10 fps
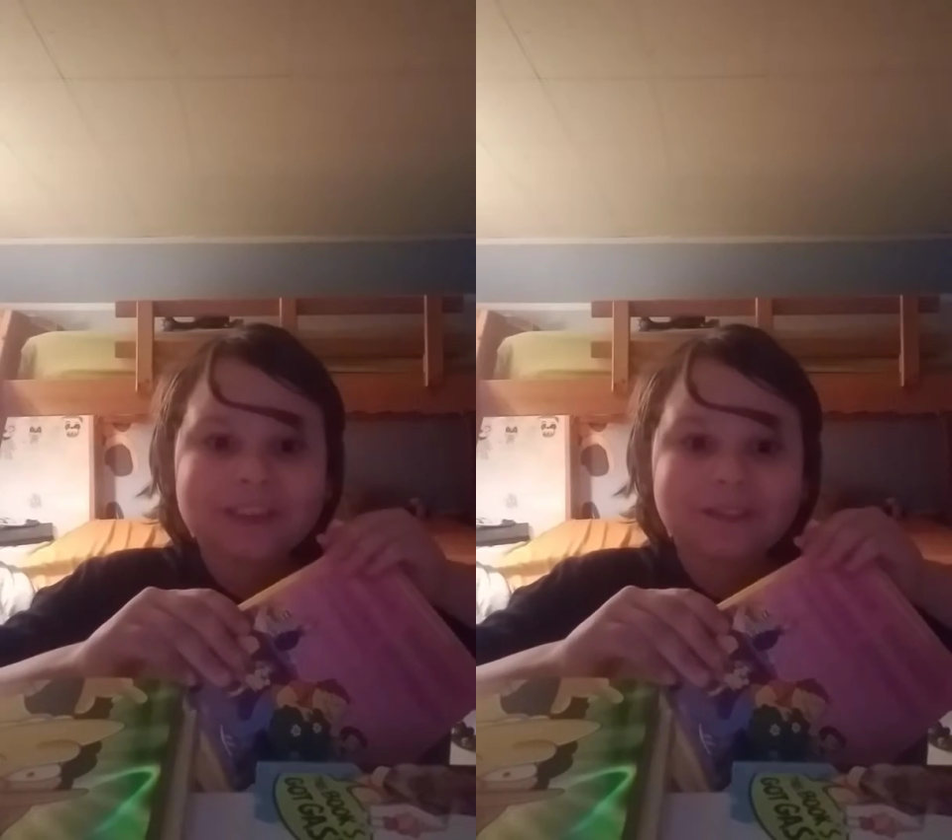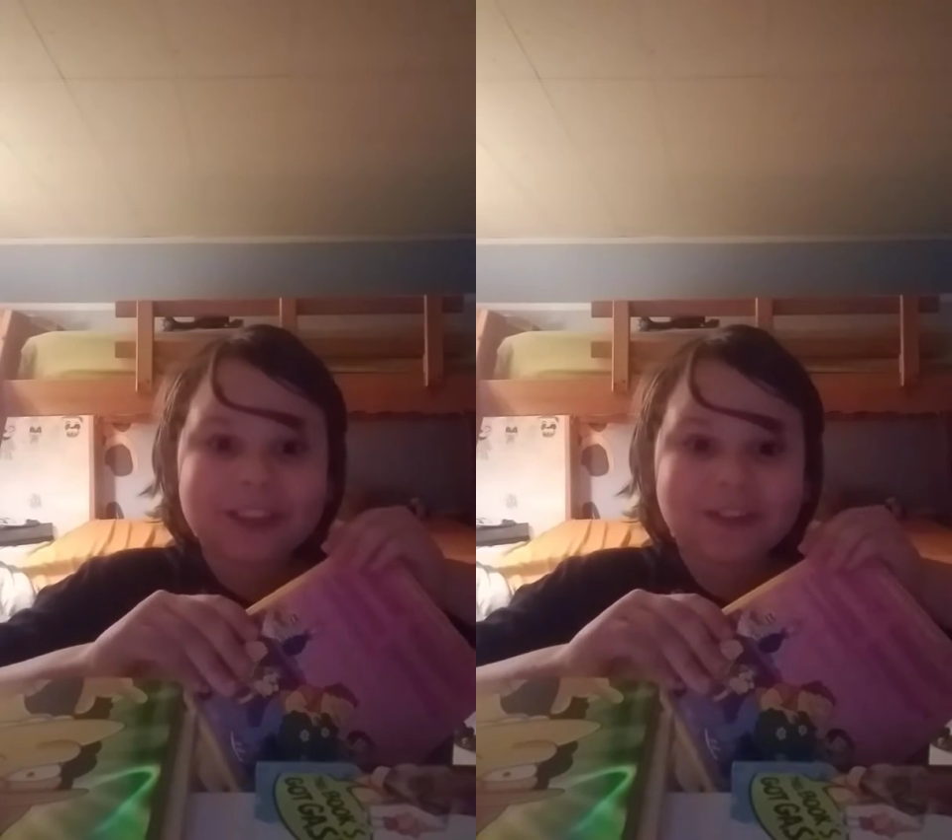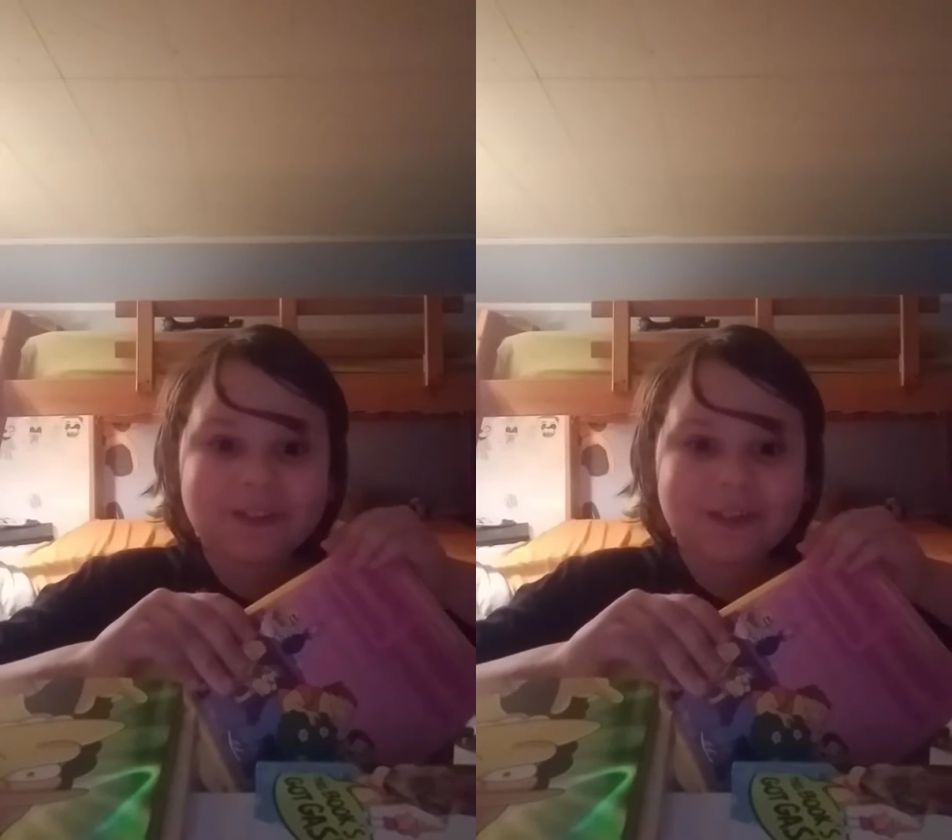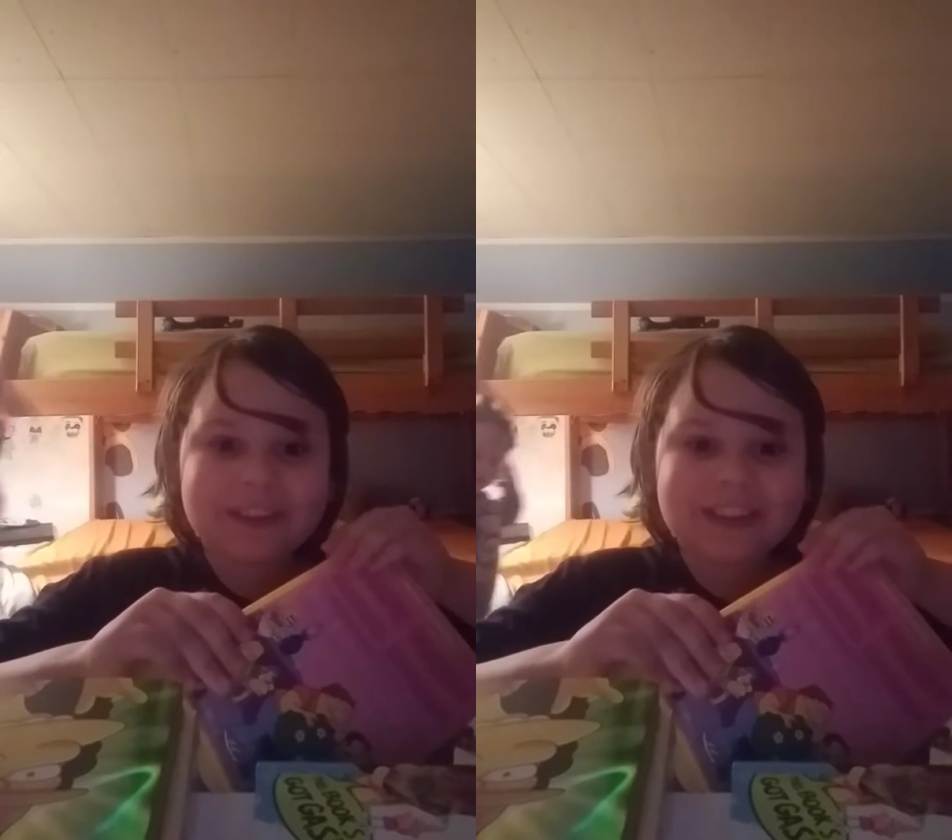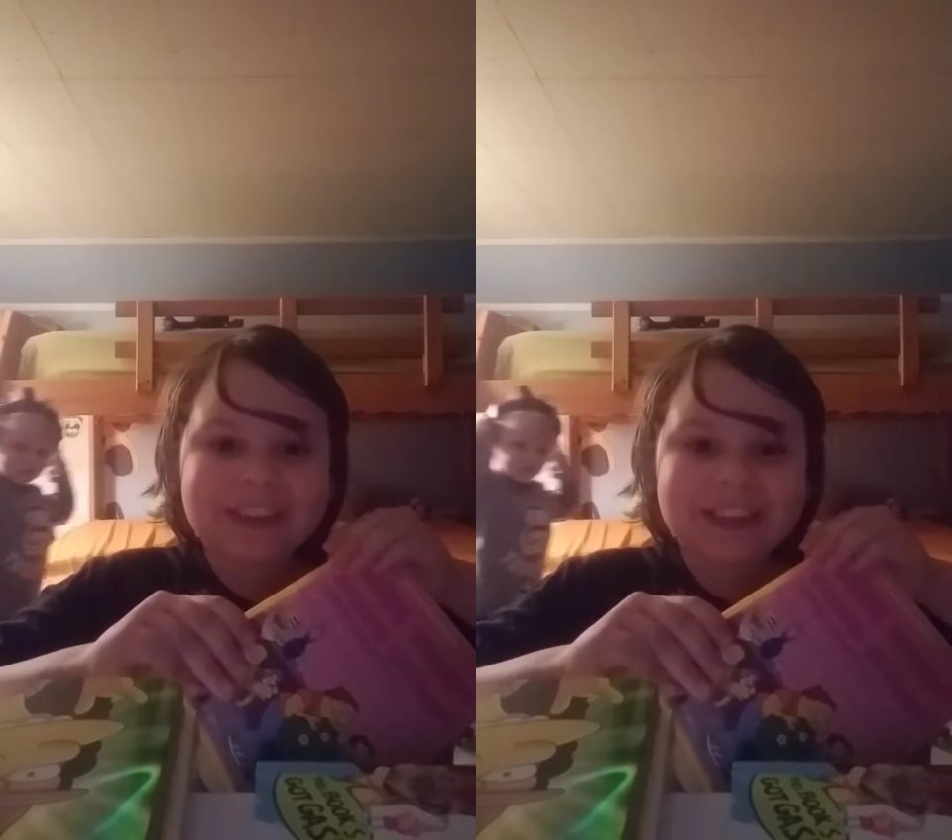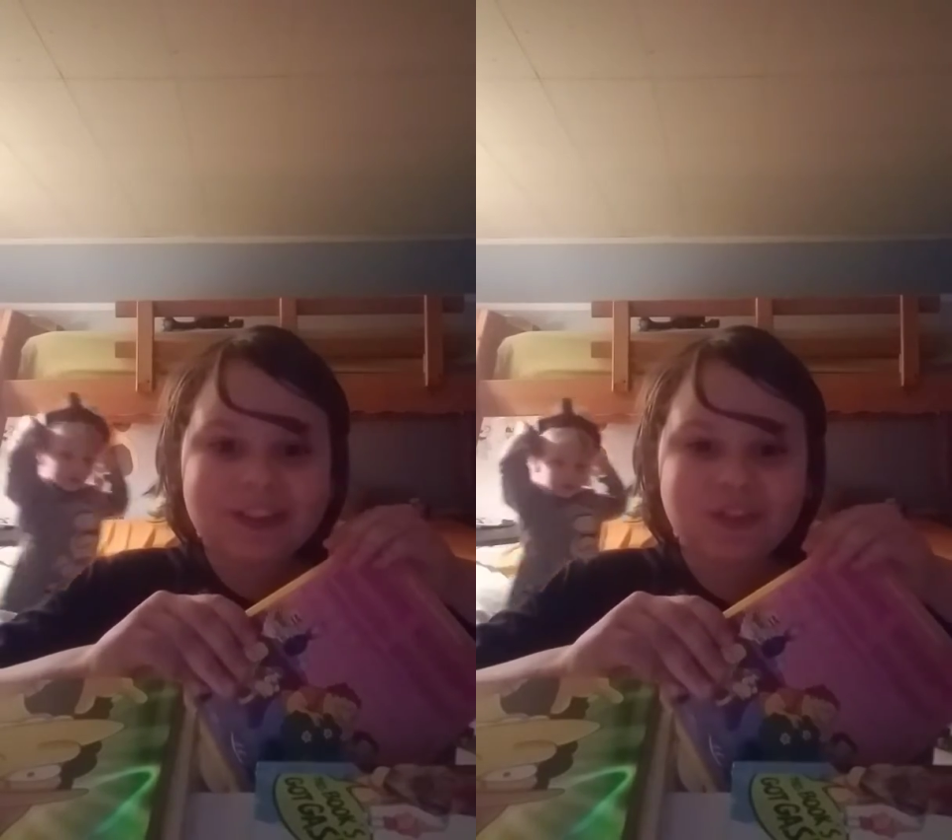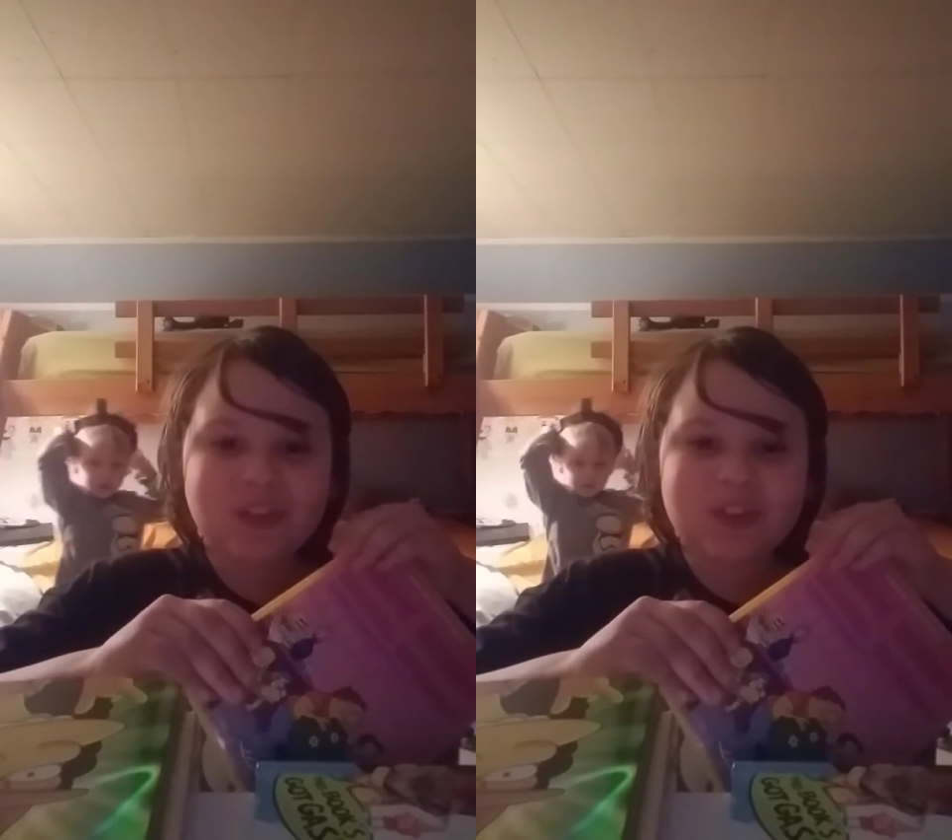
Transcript: videos, don't get age